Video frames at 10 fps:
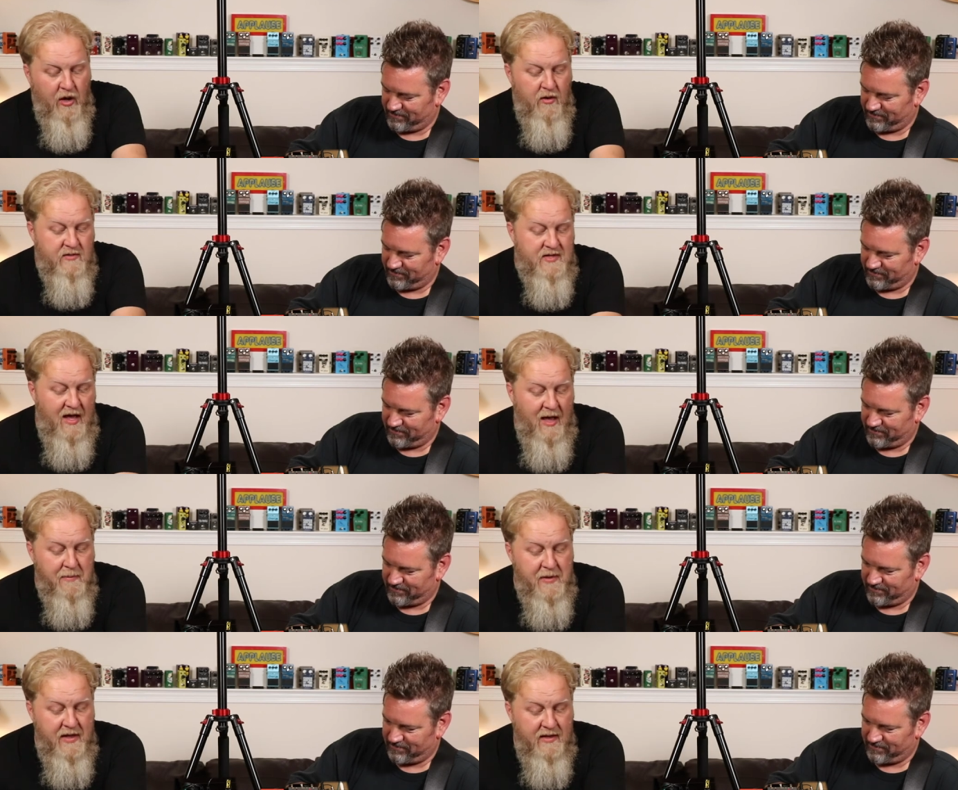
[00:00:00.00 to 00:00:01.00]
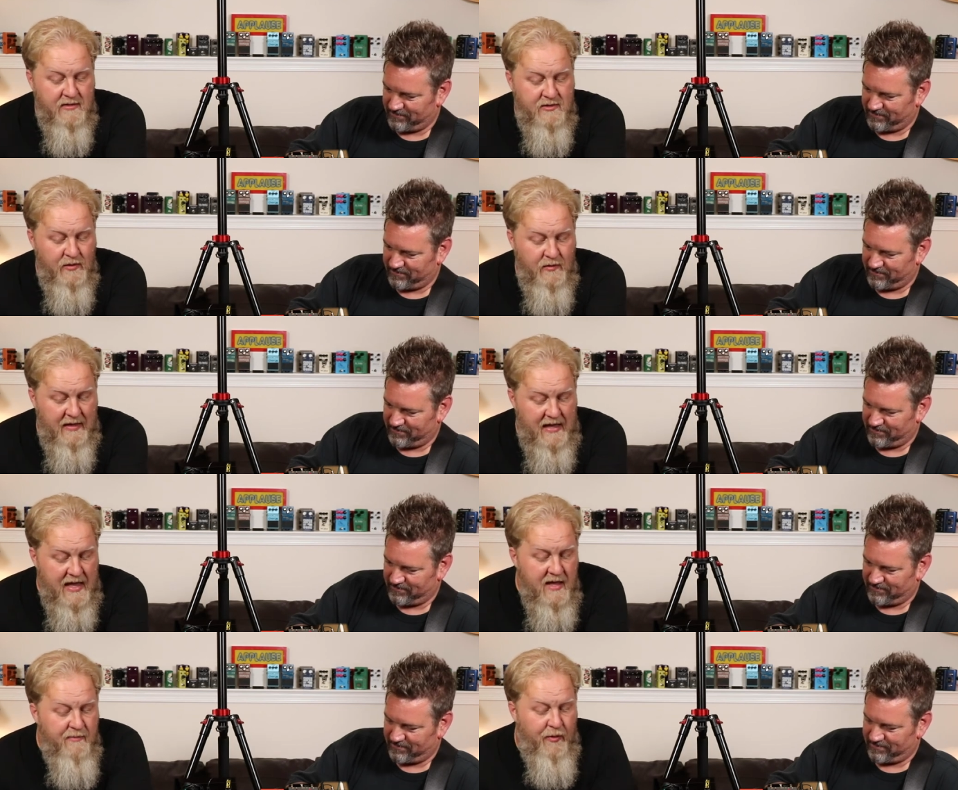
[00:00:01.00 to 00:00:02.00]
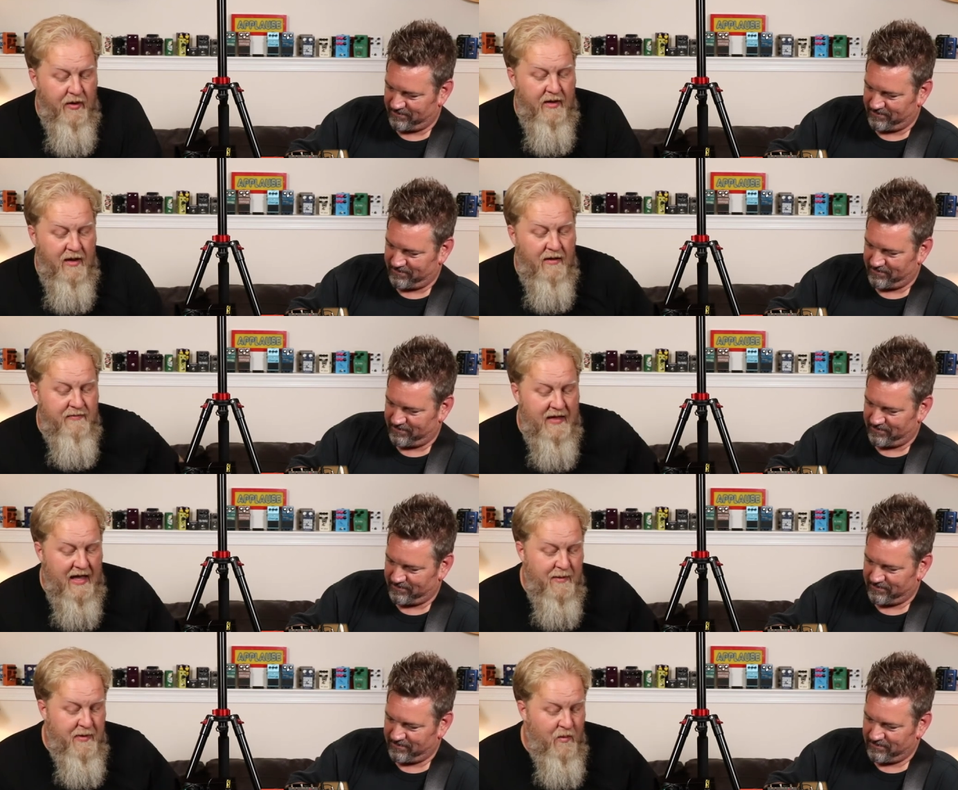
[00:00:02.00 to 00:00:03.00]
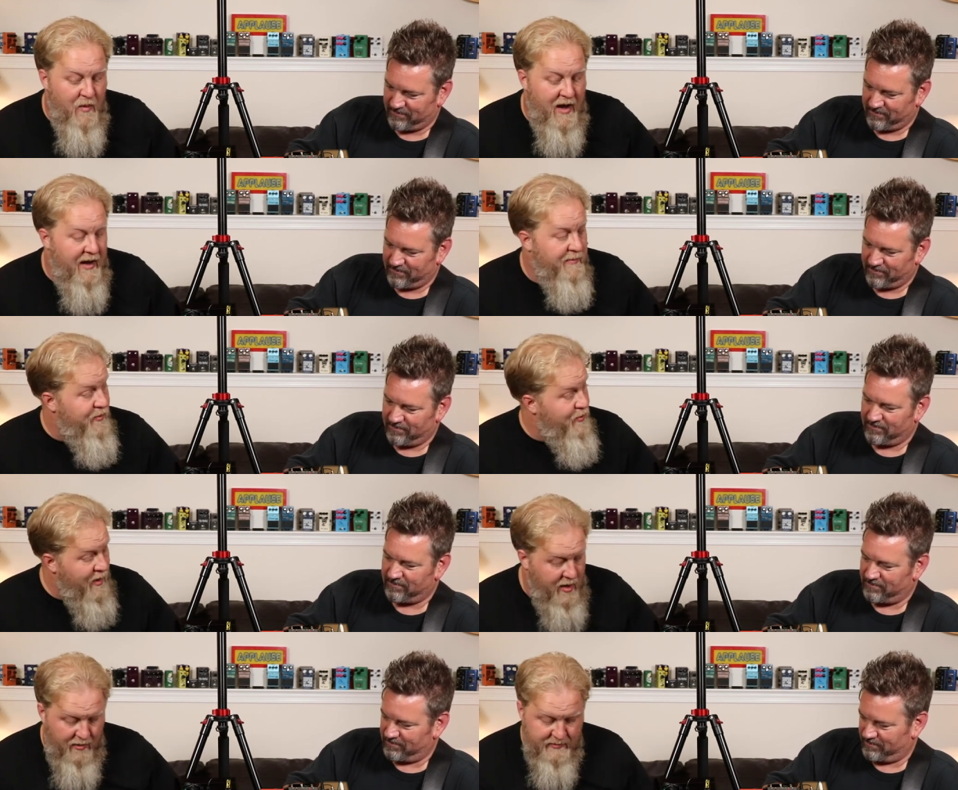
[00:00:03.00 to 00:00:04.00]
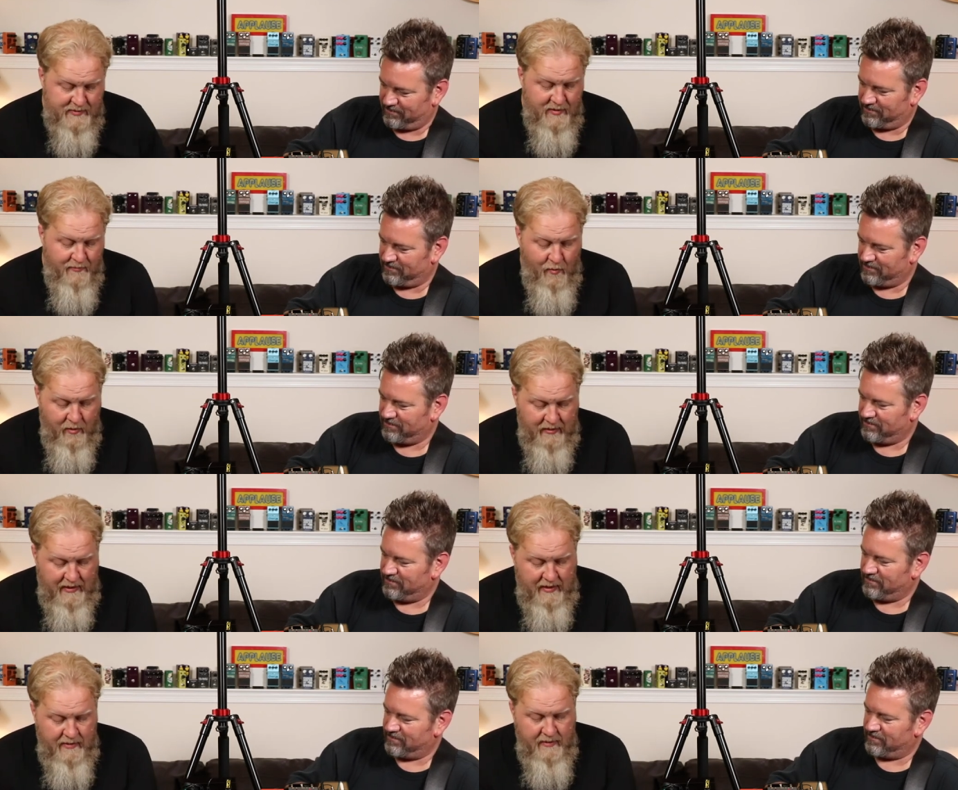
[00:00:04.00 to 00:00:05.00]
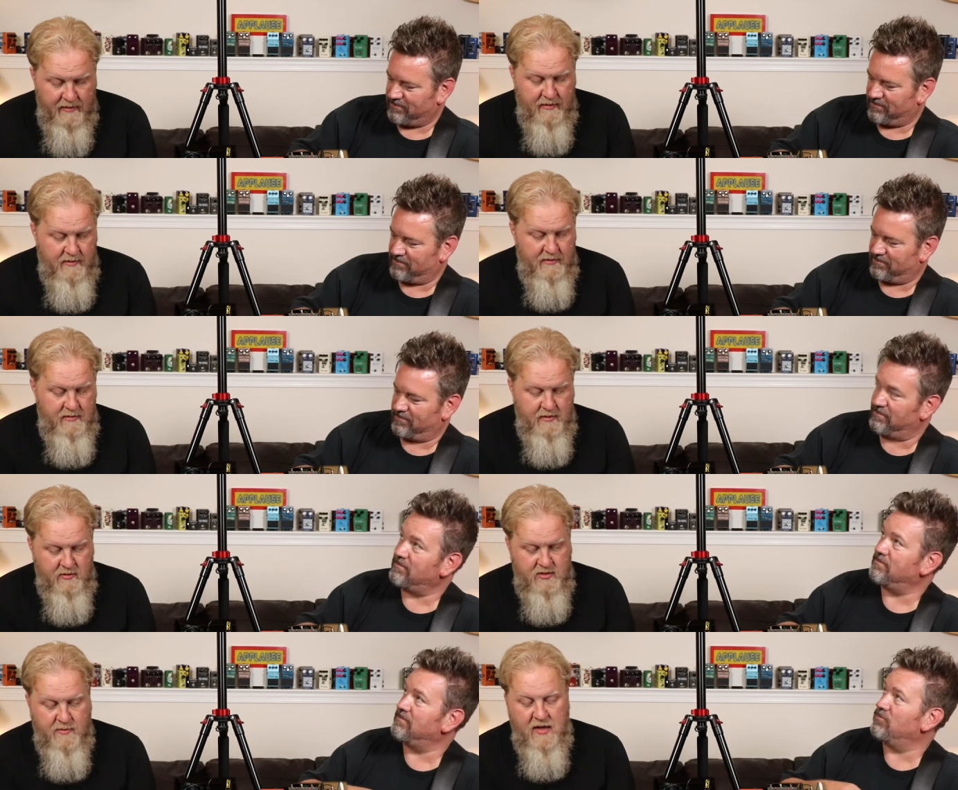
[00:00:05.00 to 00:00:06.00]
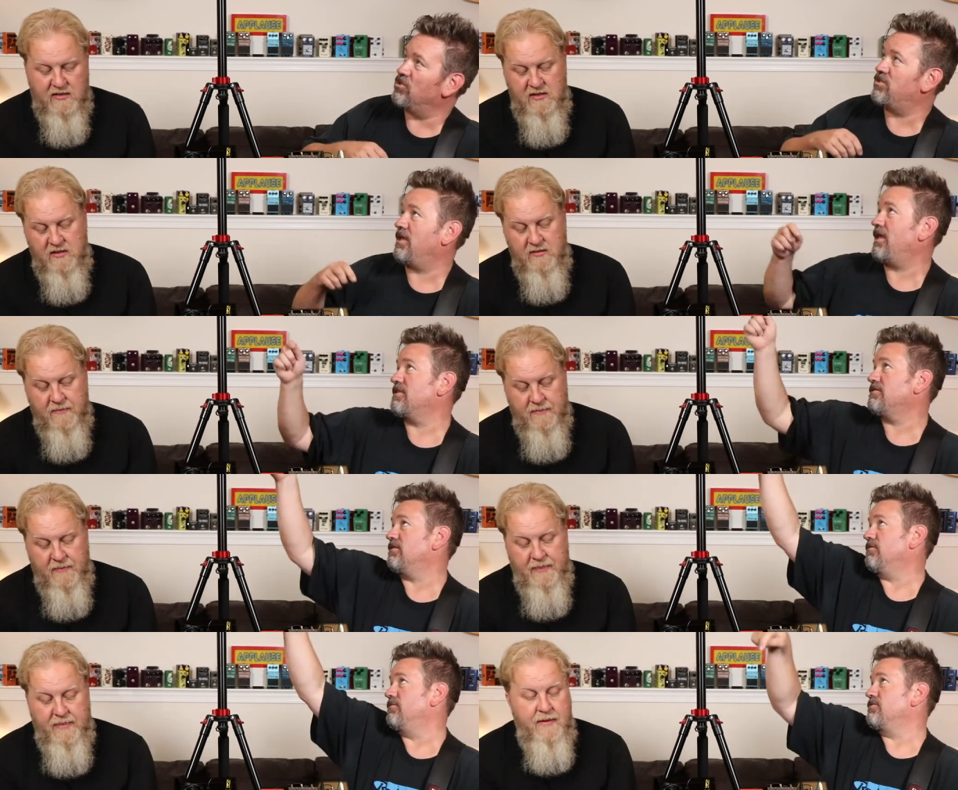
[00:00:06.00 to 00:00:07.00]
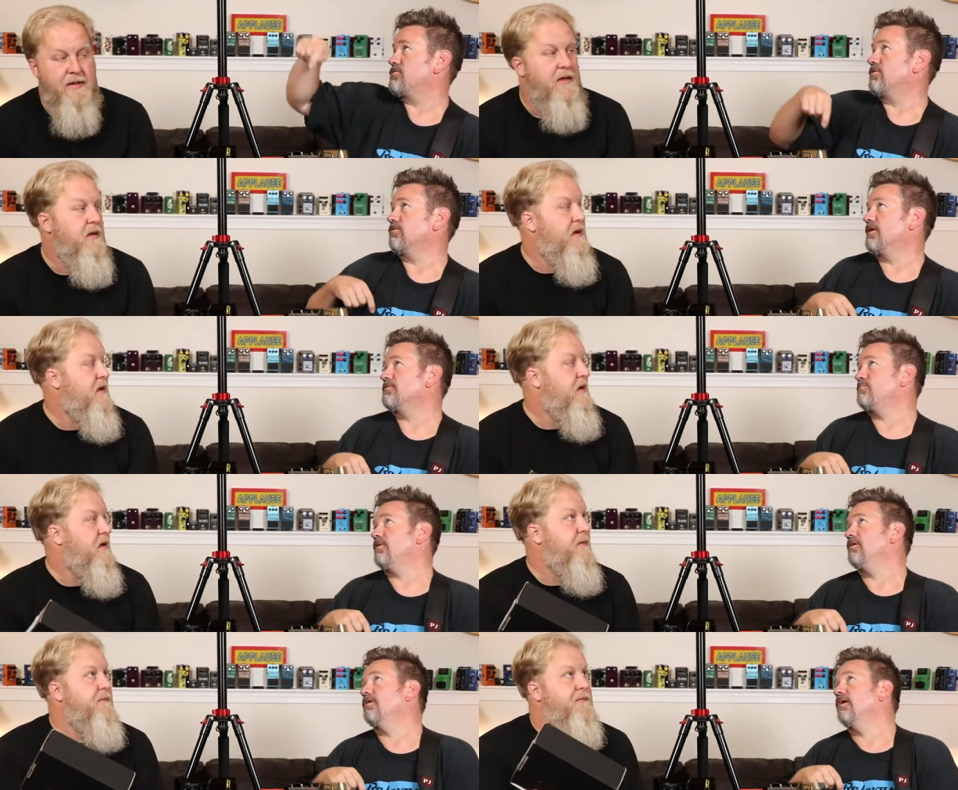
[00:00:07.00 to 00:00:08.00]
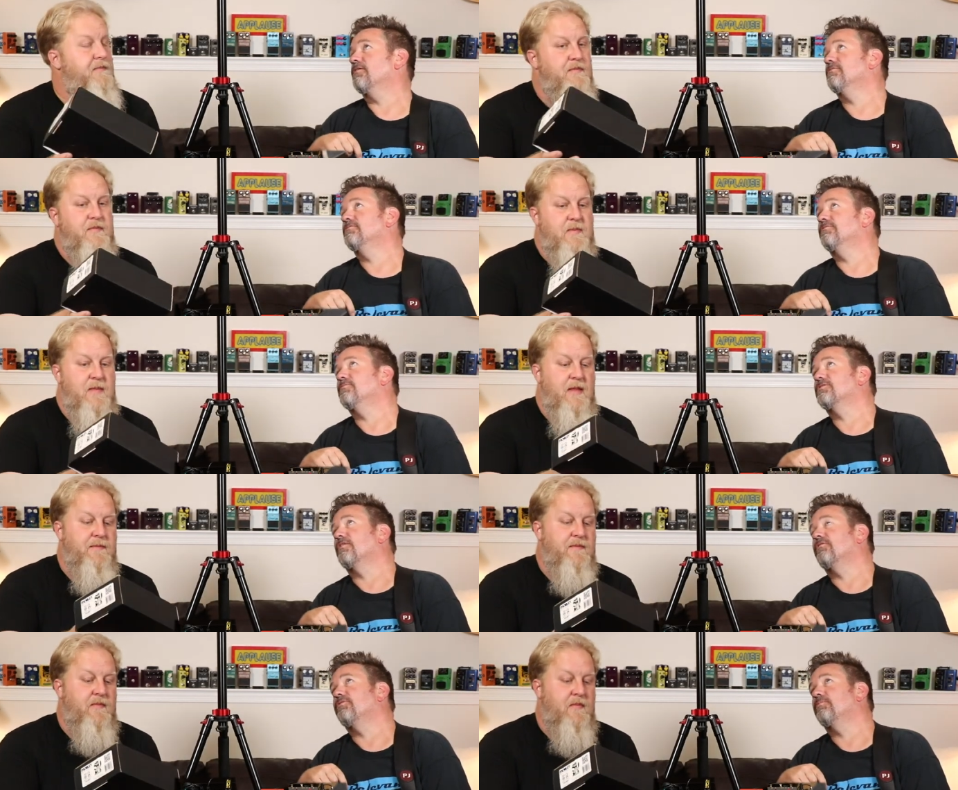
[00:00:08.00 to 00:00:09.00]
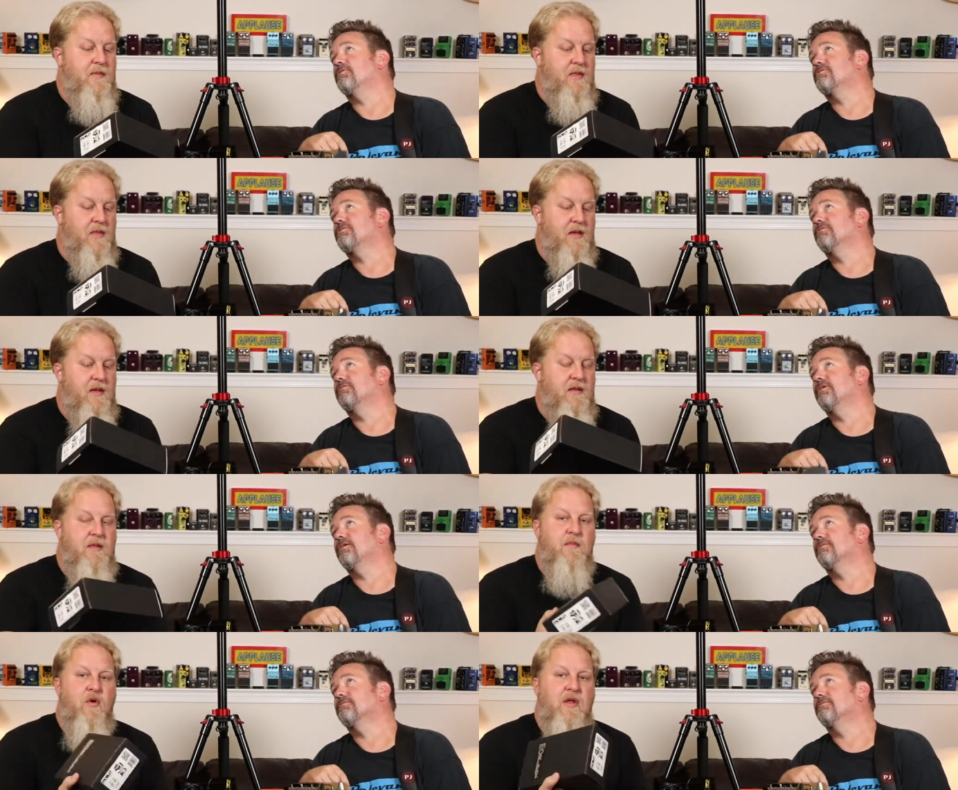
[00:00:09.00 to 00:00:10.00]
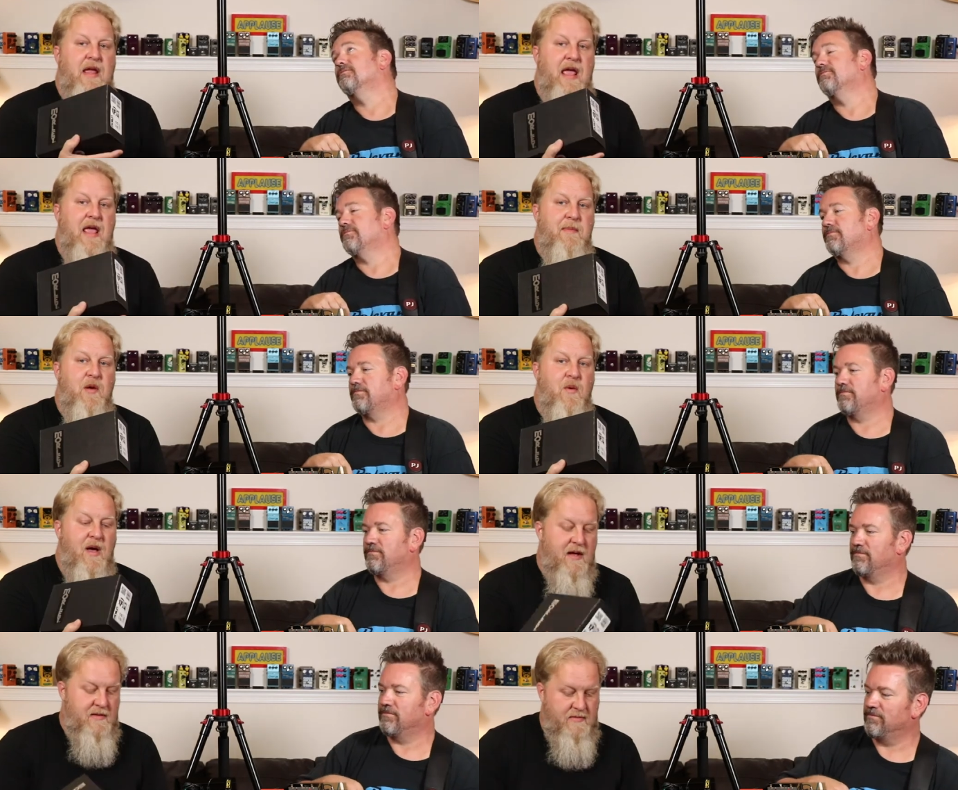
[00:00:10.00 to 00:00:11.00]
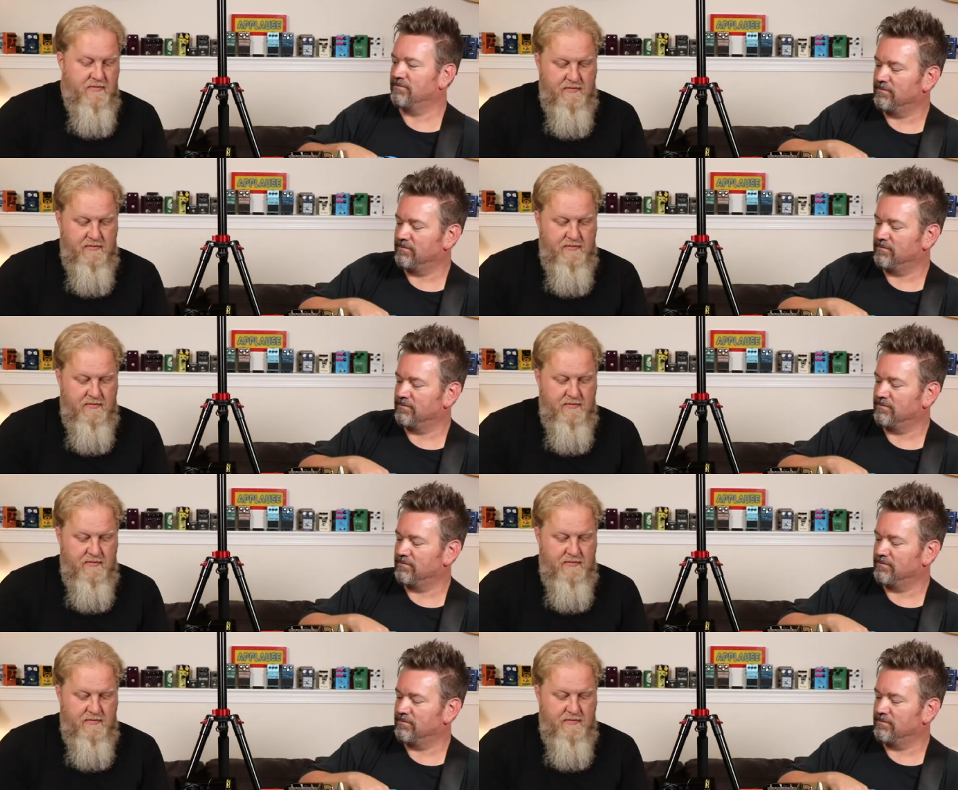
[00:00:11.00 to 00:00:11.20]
Speaker 1: goes up into the input of the A B Y Pro. So the Morley, here's the
Speaker 2: box. Which they can't see it over your shoulder. I was peeking down from this lofty perch.
Speaker 1: Yeah. The Morley A B Y Pro.